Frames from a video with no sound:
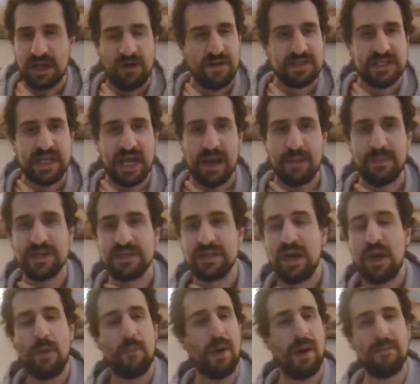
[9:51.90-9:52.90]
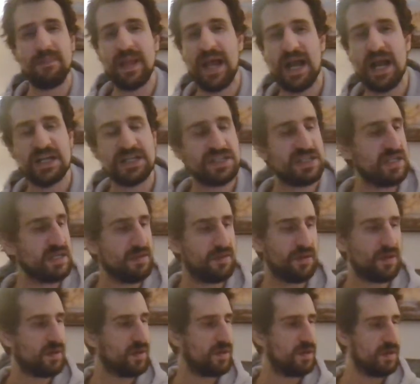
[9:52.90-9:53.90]
It always happens. Bobby Lashley
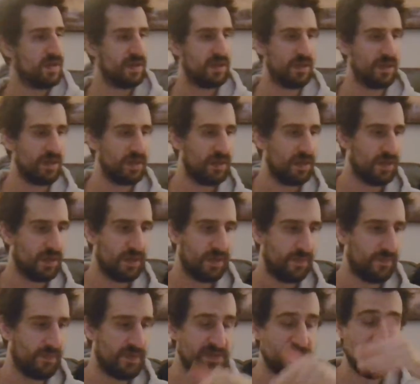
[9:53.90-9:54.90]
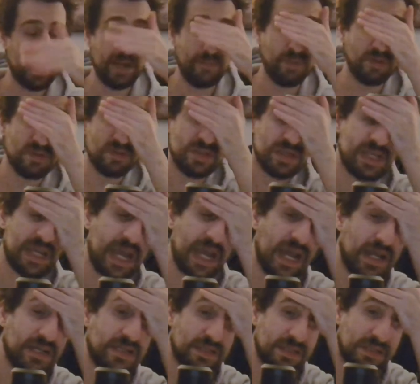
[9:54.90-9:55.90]
was able to
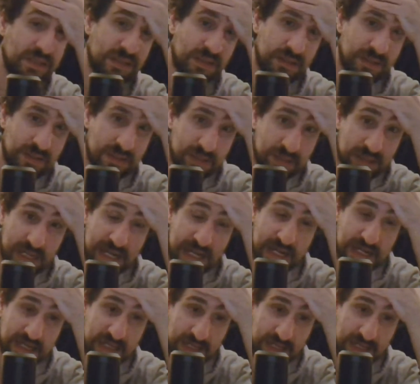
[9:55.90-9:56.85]
get the